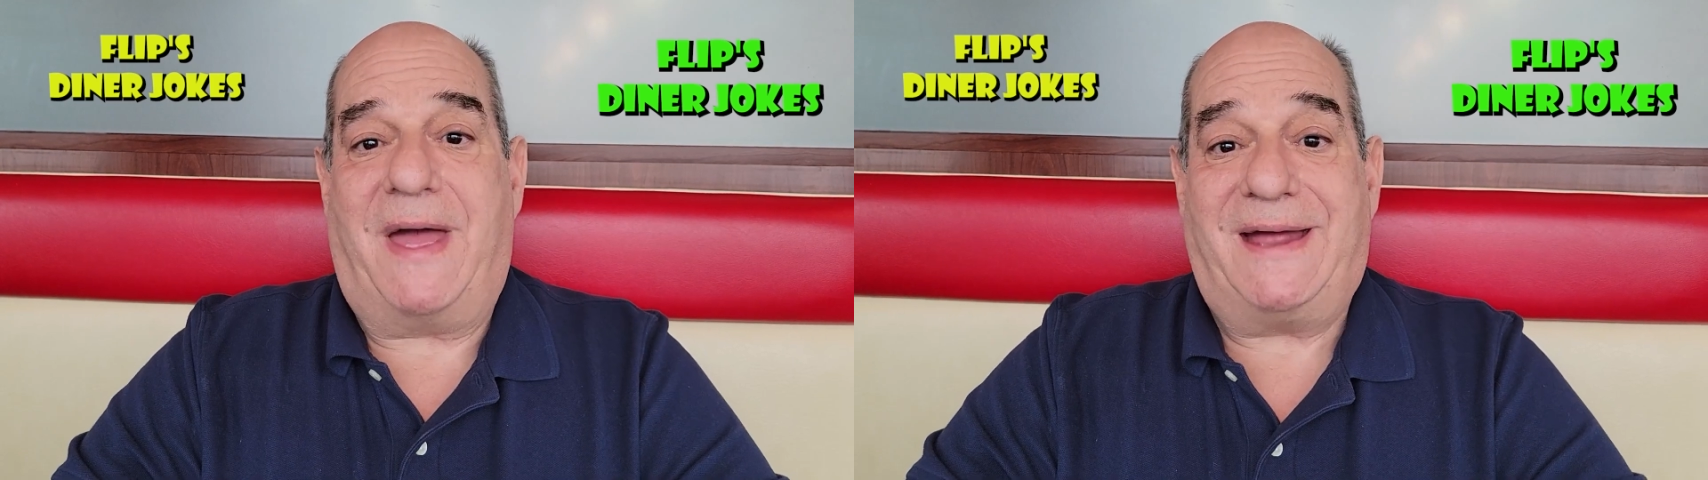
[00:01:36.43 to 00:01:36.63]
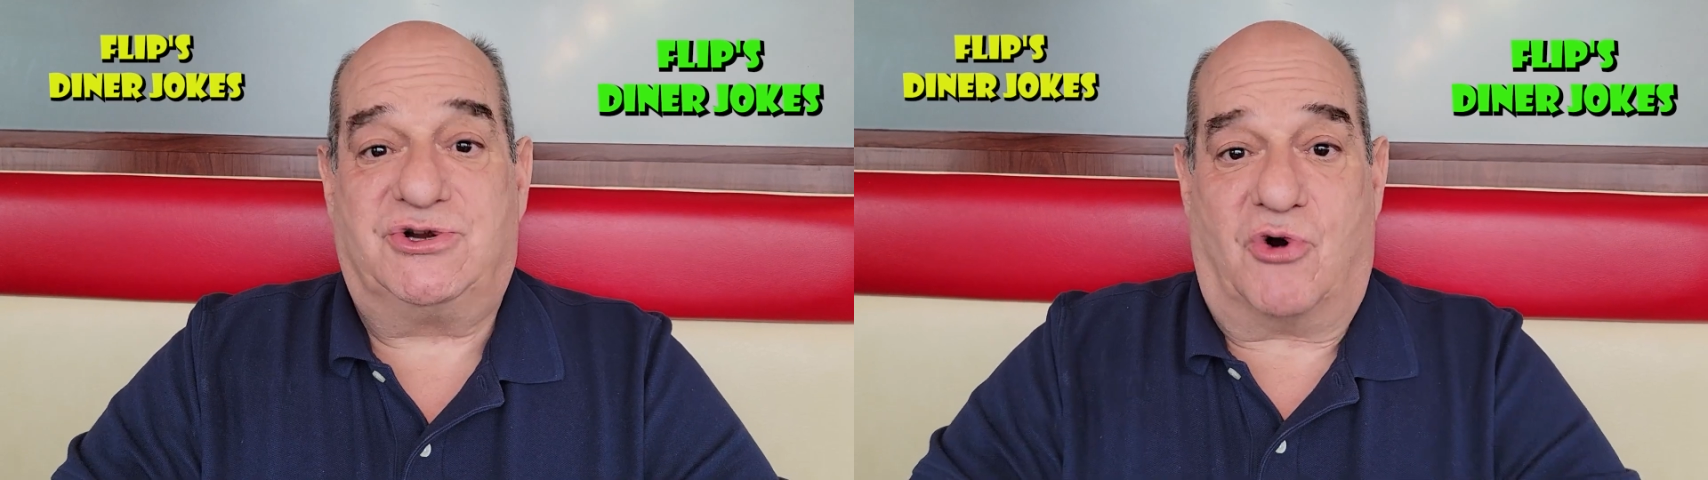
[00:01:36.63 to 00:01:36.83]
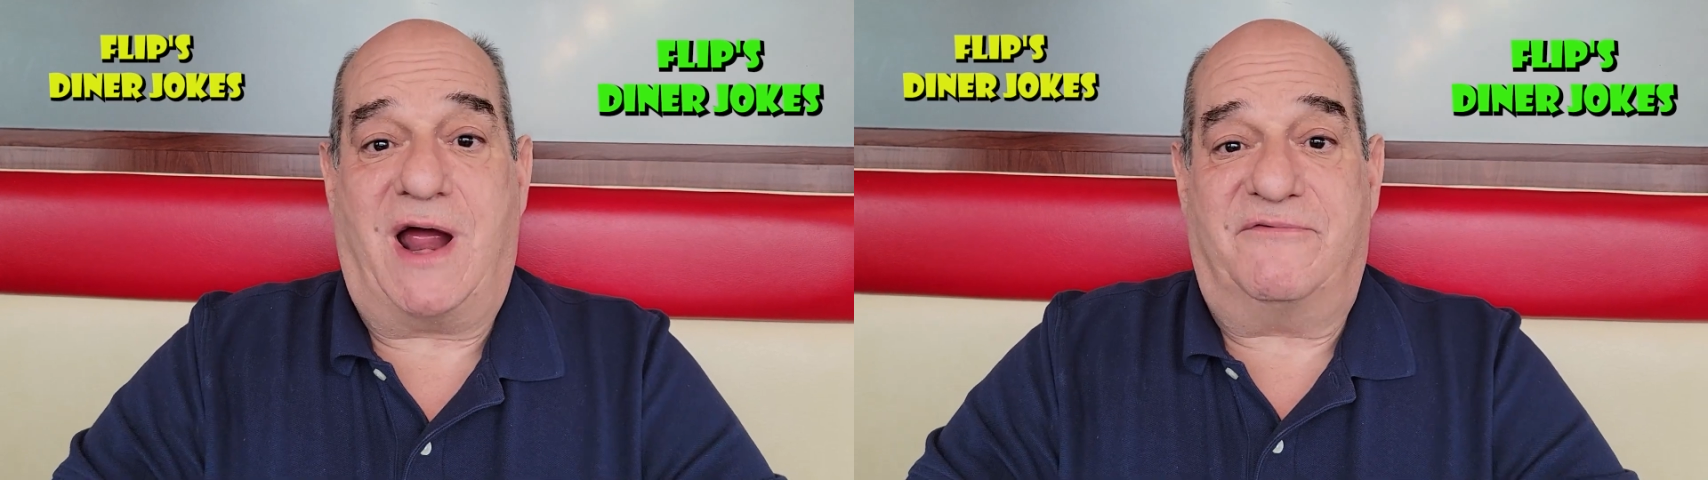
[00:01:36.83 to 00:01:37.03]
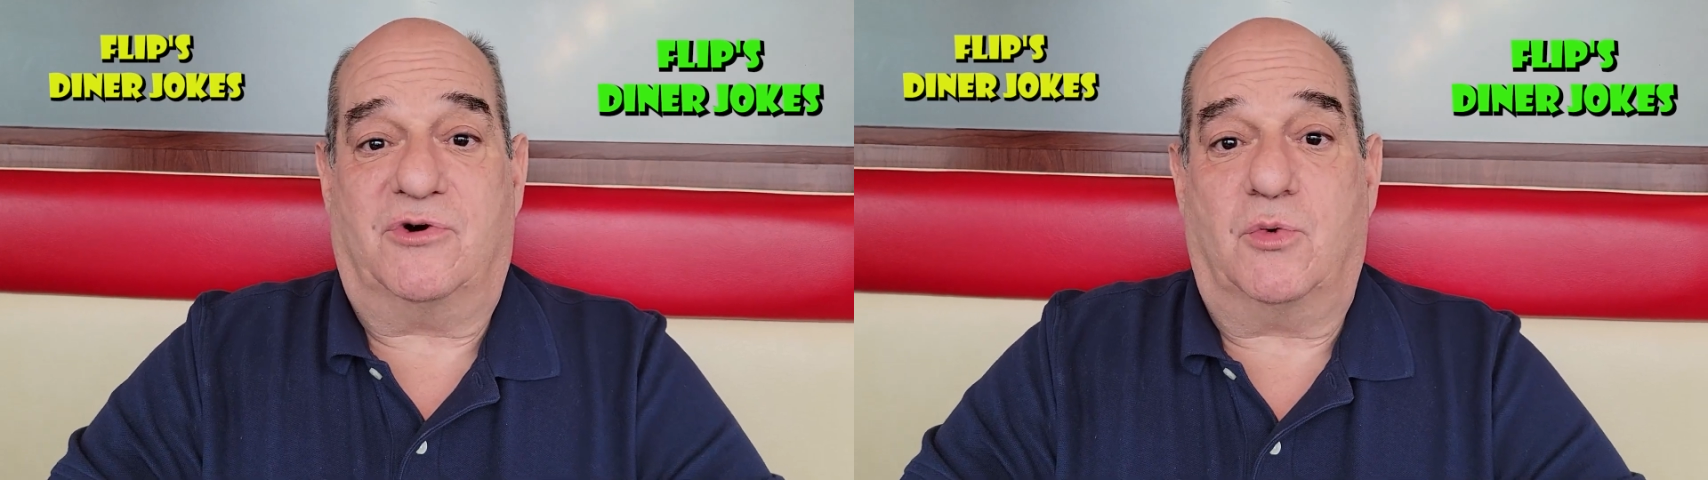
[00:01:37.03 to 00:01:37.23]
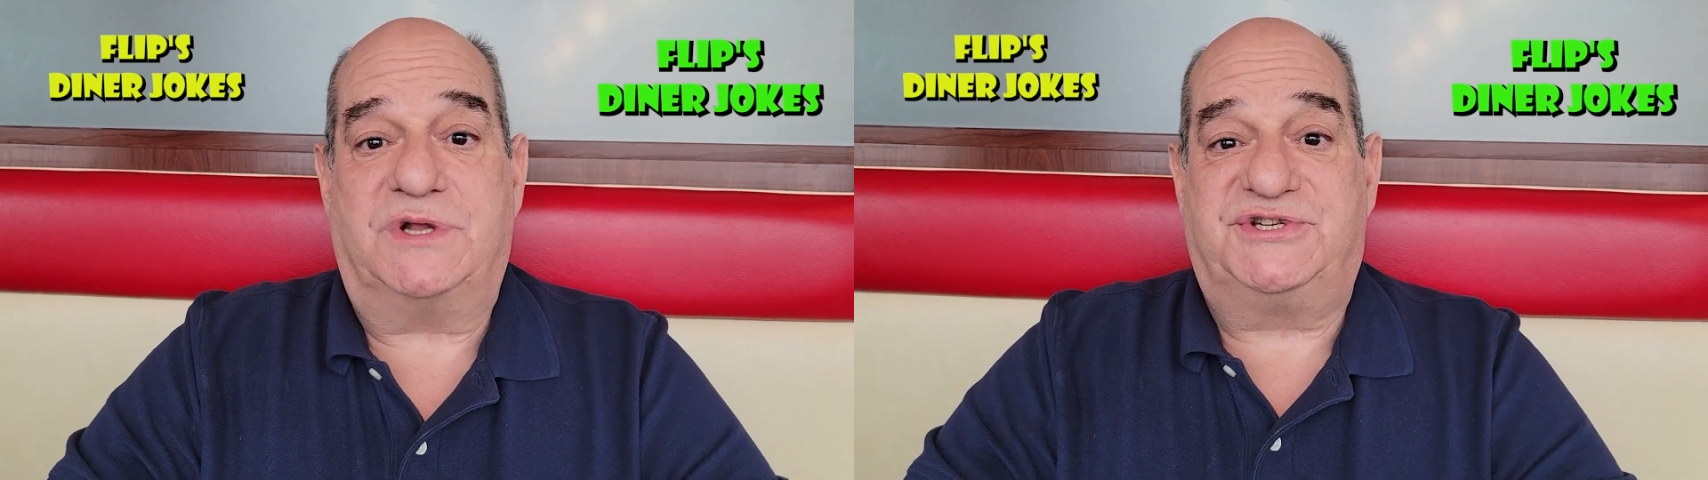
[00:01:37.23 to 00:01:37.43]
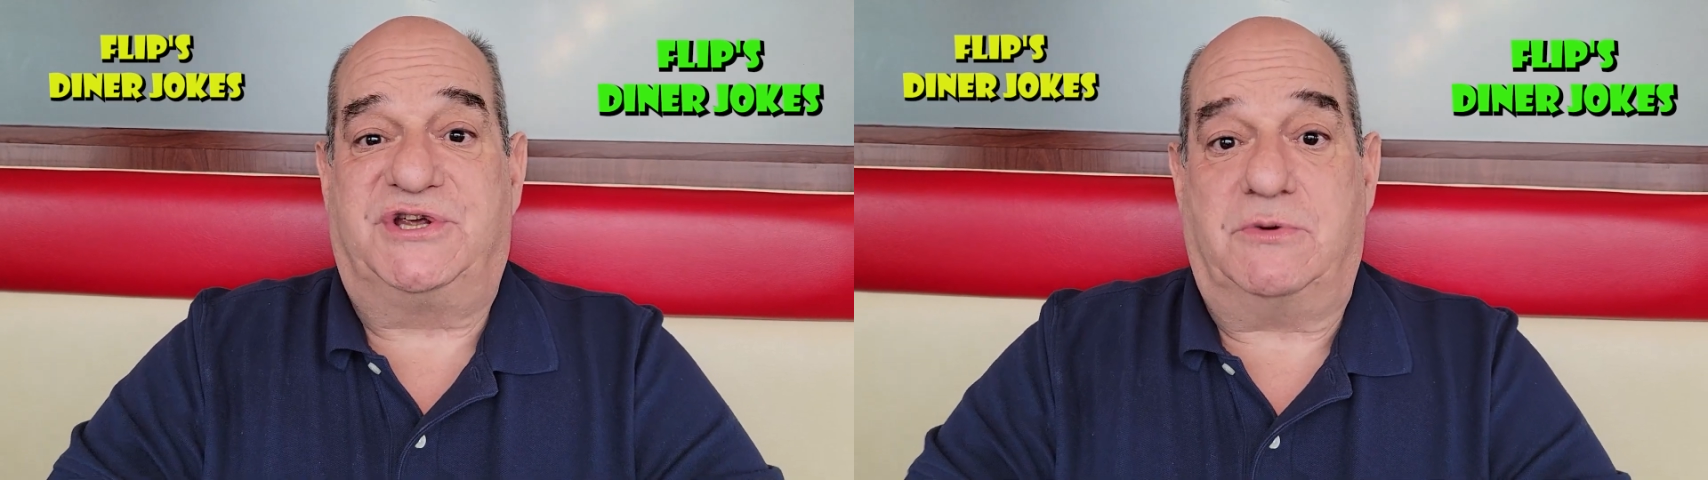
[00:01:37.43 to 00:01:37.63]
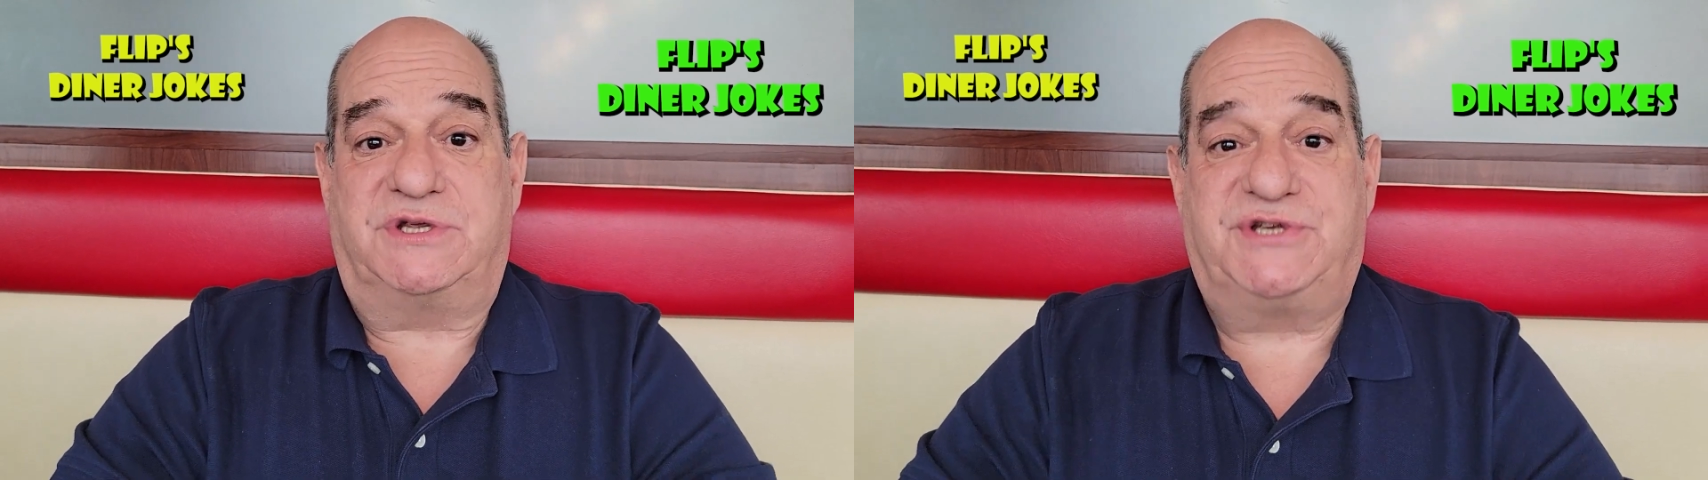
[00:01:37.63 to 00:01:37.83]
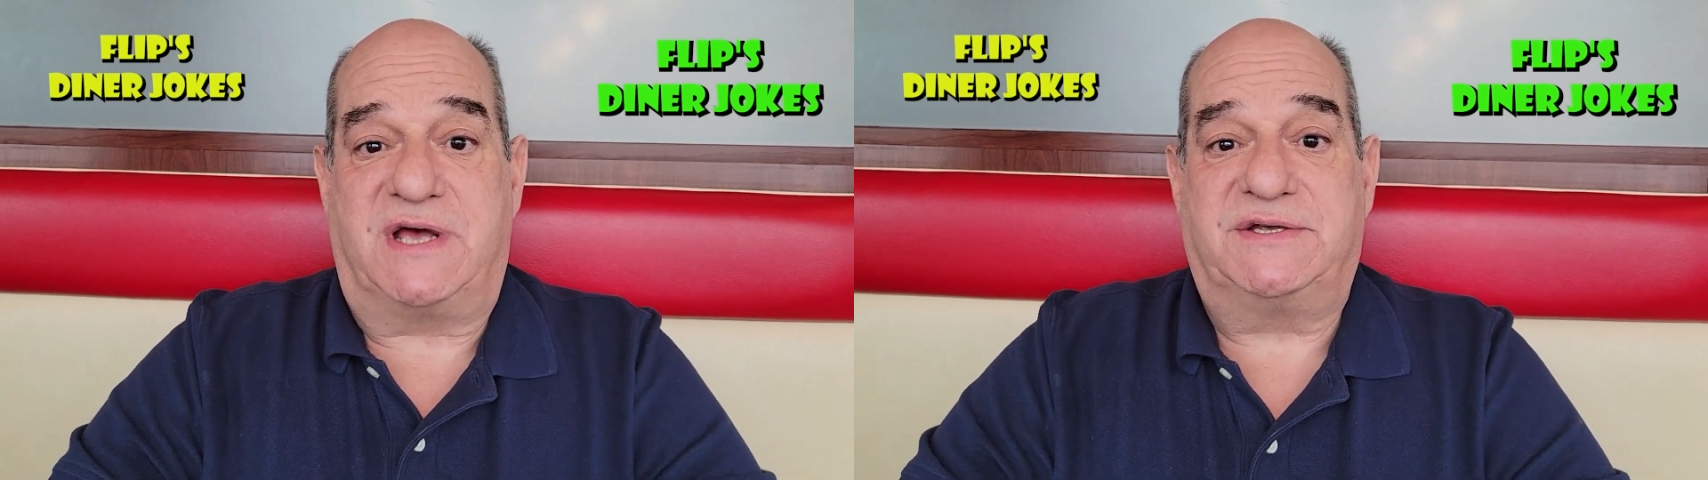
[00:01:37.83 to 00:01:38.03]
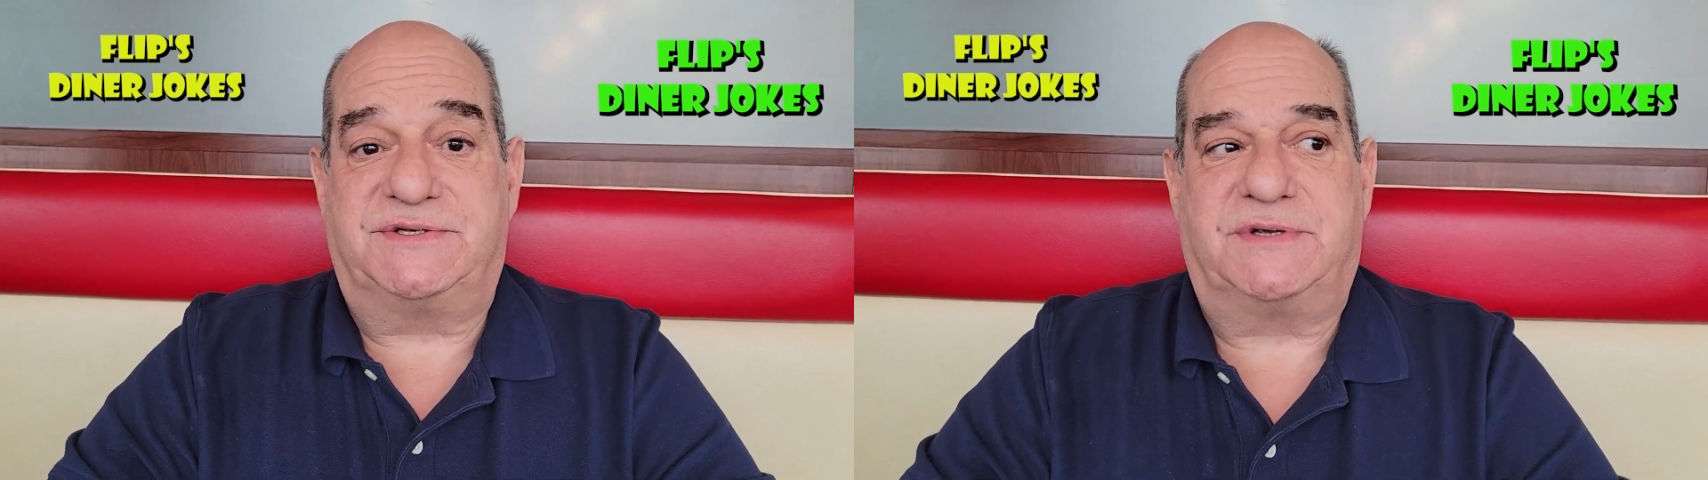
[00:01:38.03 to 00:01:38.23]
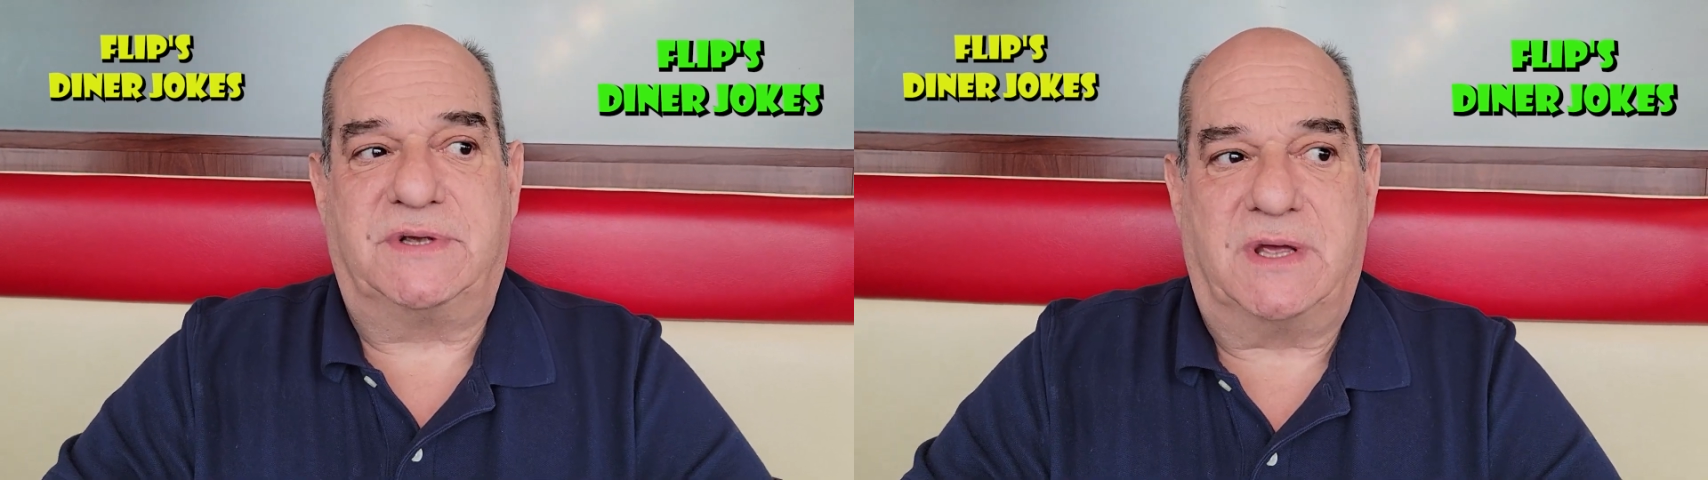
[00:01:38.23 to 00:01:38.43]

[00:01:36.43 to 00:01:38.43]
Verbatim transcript: bad driver when Siri says,